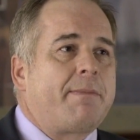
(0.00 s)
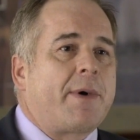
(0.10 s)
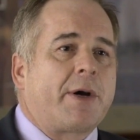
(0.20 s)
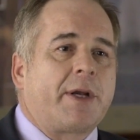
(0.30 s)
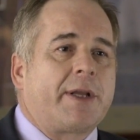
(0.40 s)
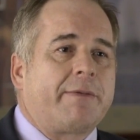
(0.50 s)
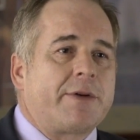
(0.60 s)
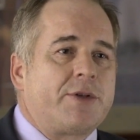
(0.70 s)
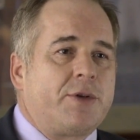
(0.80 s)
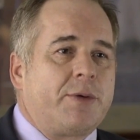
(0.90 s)
market
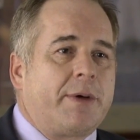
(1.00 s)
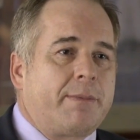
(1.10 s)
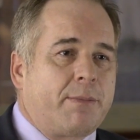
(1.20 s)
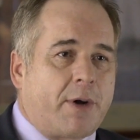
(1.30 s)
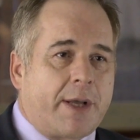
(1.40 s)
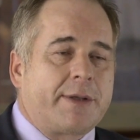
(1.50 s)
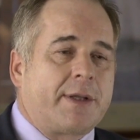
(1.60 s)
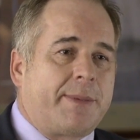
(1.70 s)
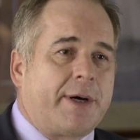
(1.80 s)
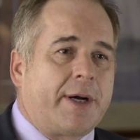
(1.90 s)
leverage you brought to
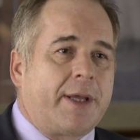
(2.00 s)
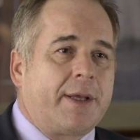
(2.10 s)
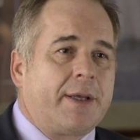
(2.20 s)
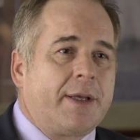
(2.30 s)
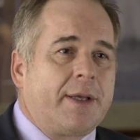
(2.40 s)
the party.